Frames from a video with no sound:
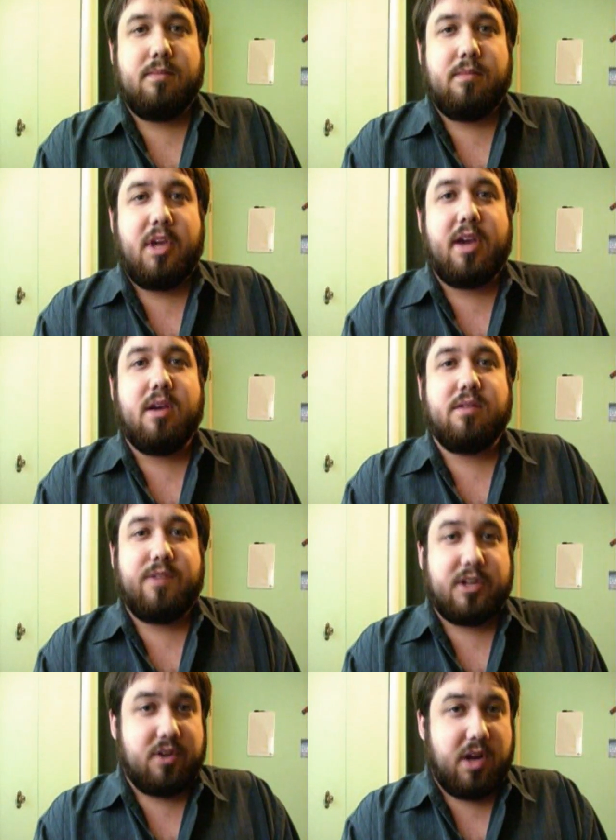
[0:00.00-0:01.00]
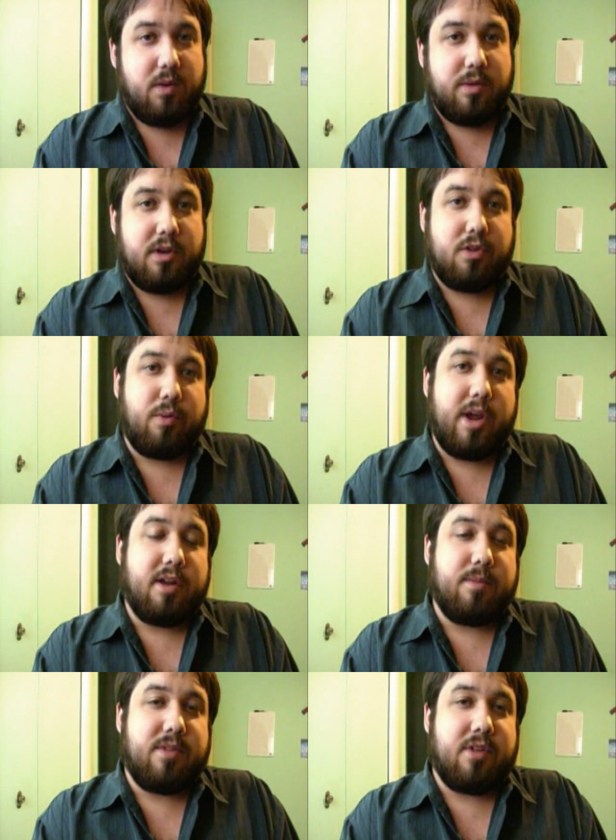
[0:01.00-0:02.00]
Hey guys, Victor here with another
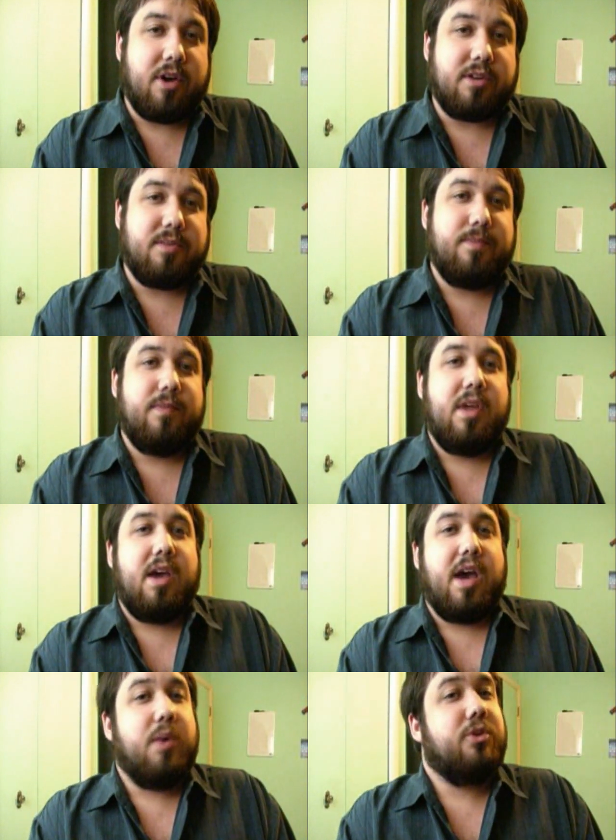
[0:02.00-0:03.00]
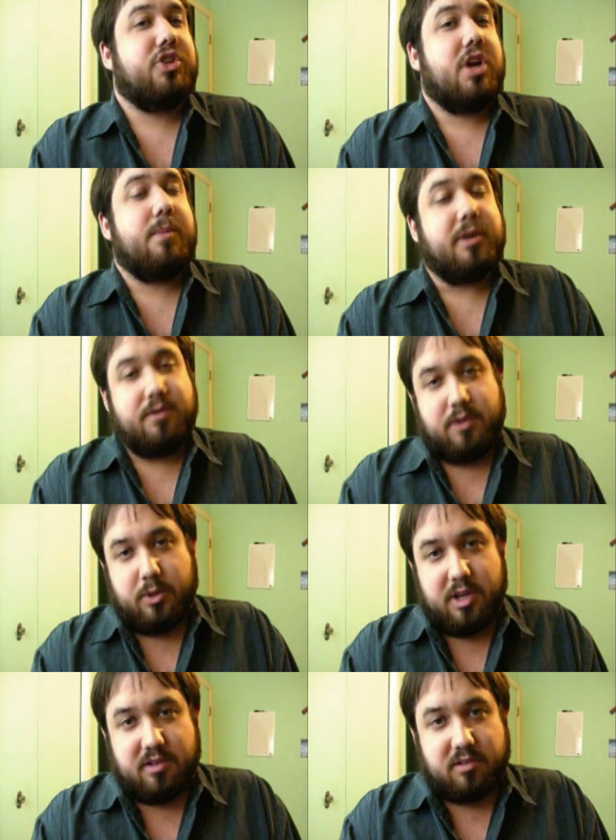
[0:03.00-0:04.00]
random thought. I was shopping a few
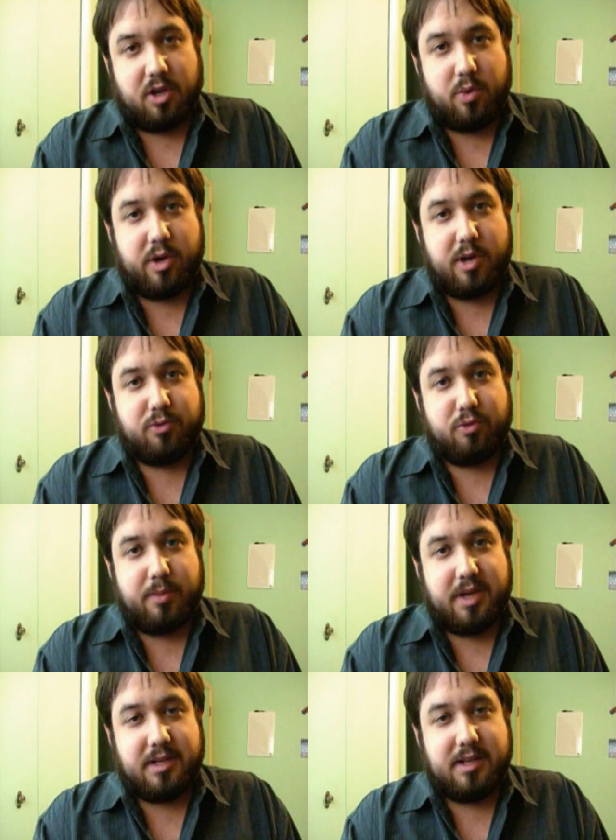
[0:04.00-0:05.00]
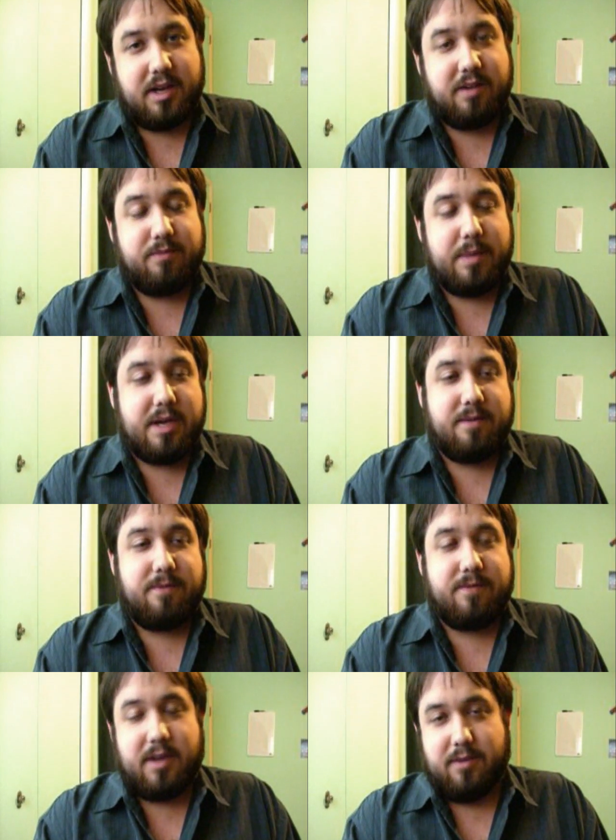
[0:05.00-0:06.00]
days ago when I was reminded of my
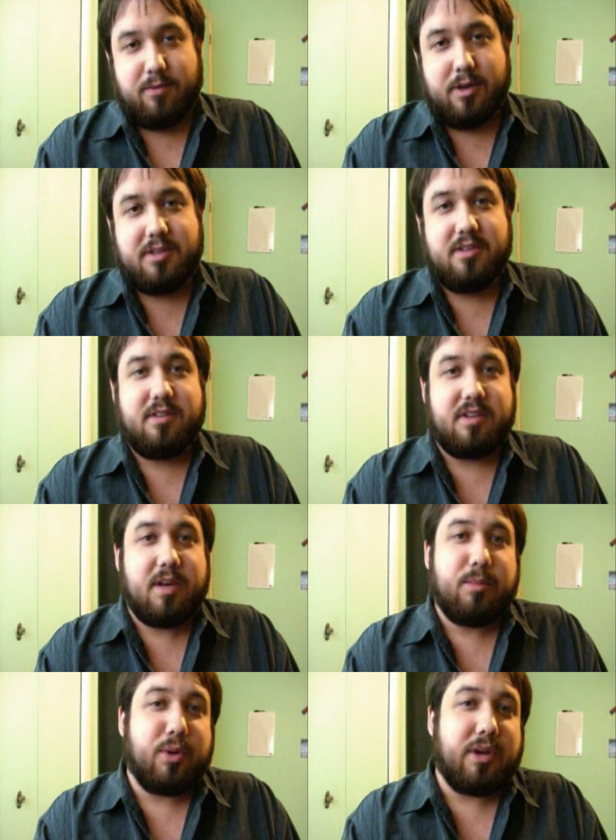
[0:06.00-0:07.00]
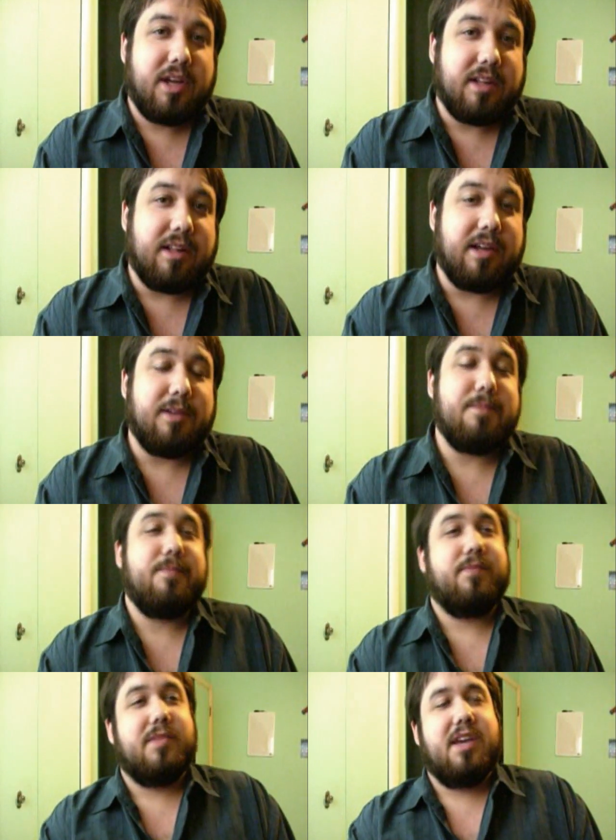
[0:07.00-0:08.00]
favorite tabloid headline.
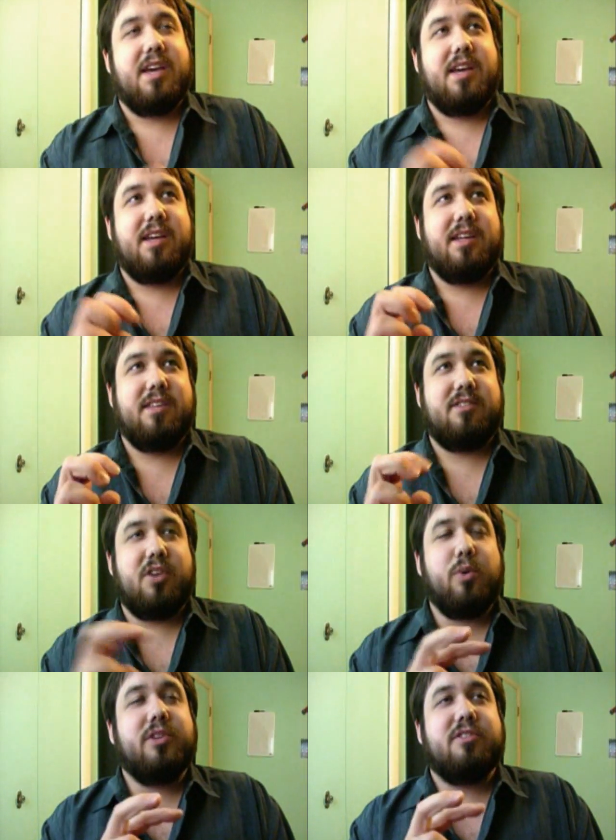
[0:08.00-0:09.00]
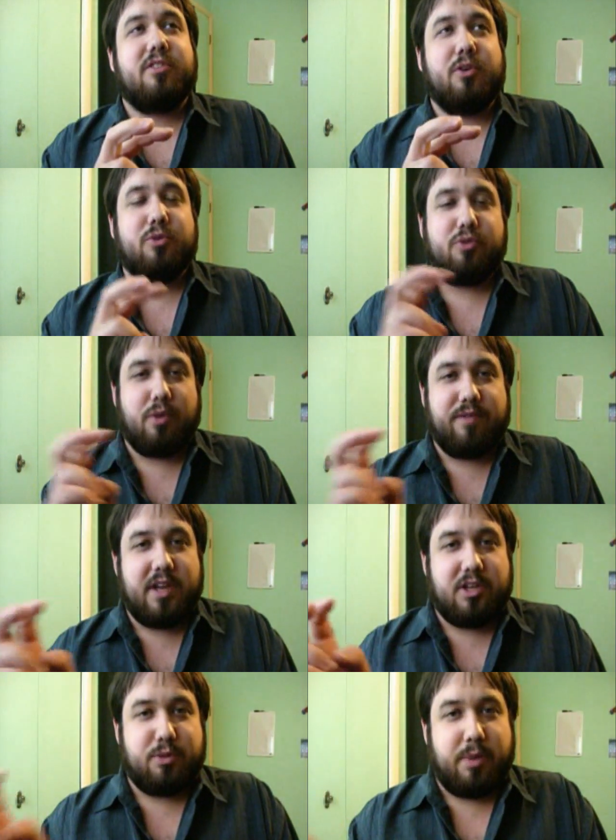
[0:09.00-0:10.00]
So-and-so's
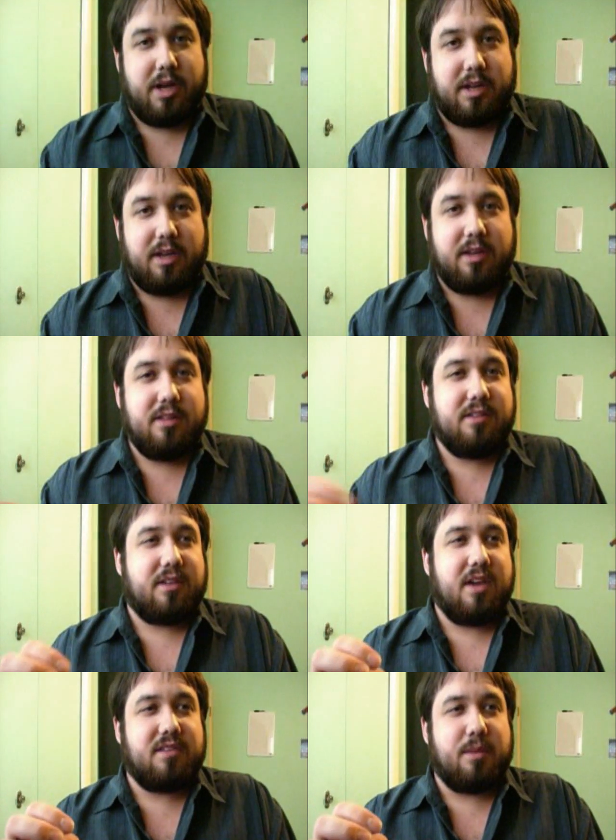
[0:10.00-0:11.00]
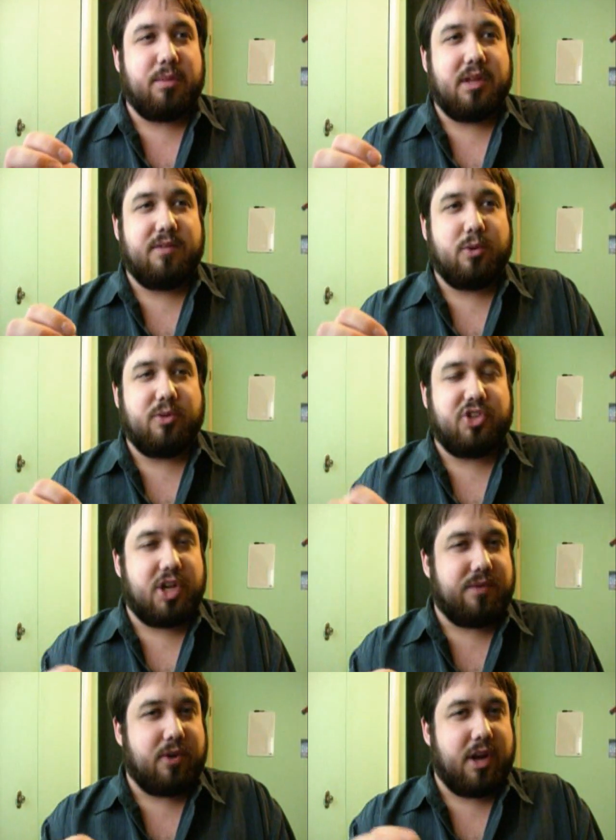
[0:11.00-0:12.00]
revenge body. In this case, I believe it was
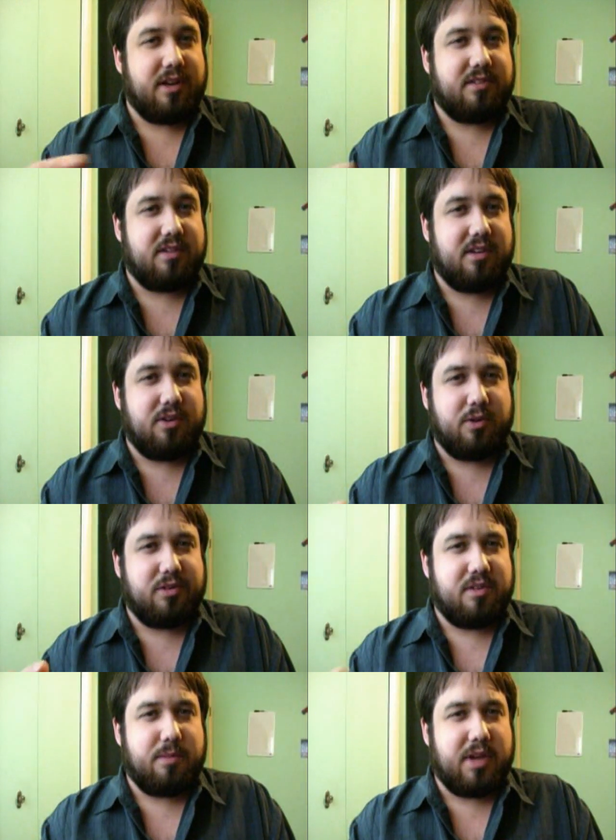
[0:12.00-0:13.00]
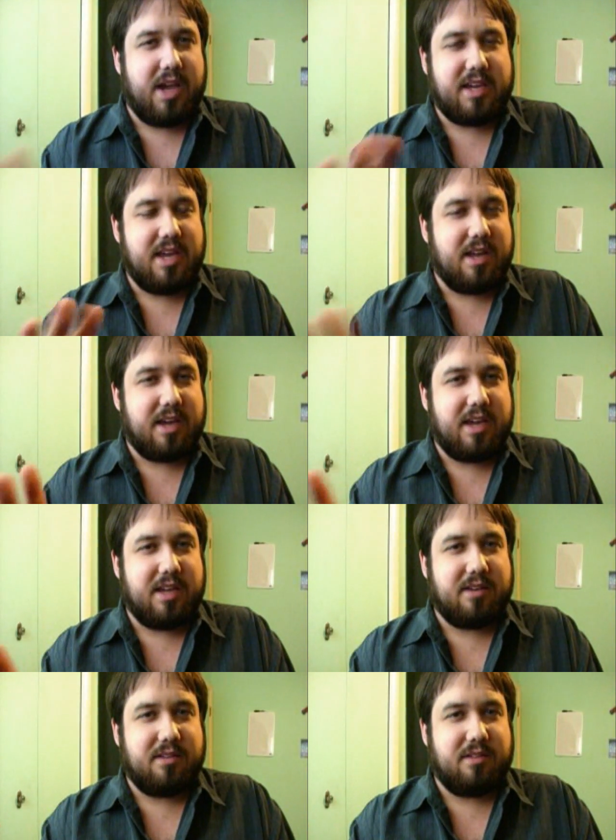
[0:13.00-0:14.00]
Jennifer Aniston or somebody. I
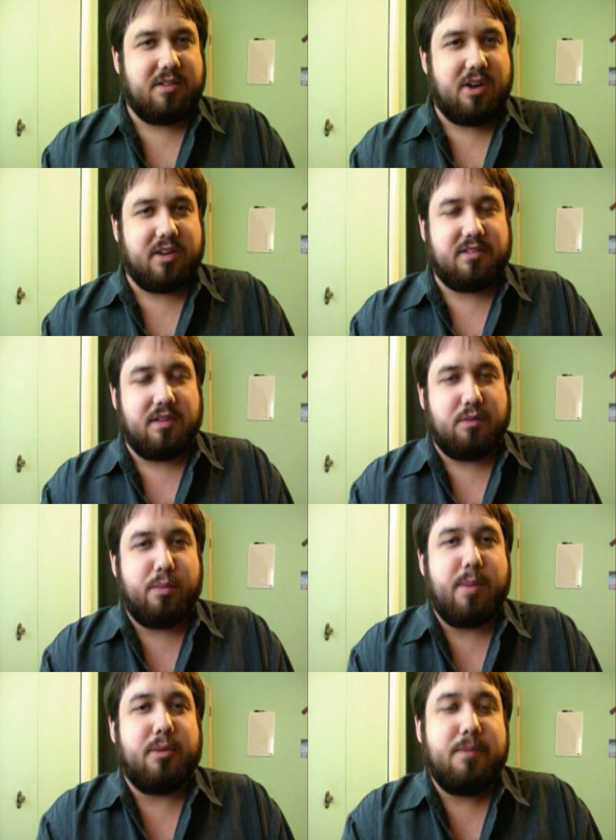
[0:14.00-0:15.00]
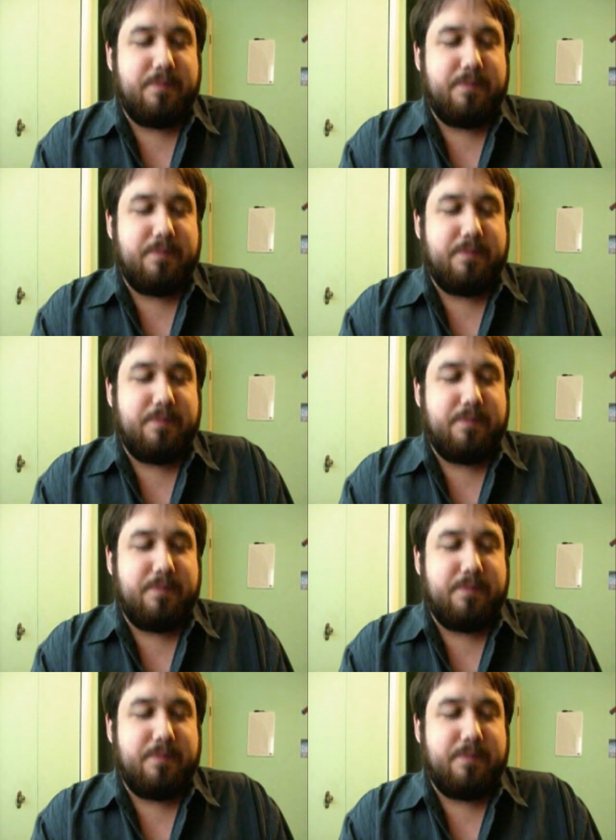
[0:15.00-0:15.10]
can't honestly remember.